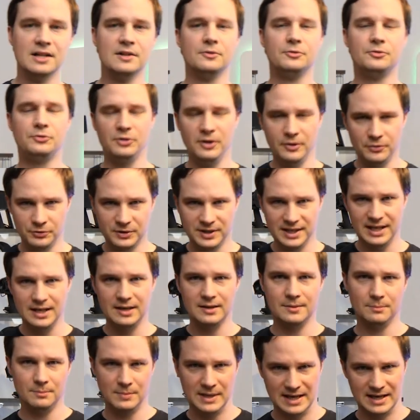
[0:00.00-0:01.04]

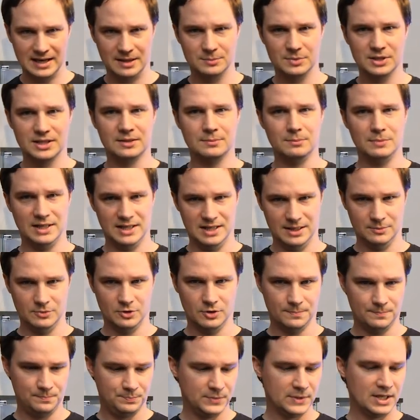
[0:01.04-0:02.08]
50 megabit
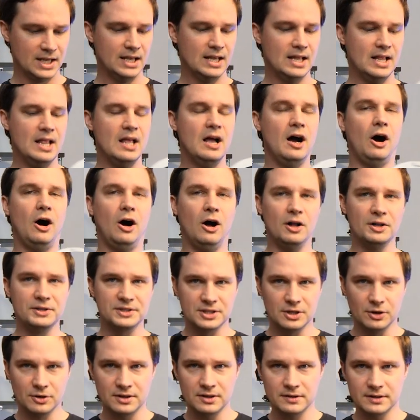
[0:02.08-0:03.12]
minimum. Also,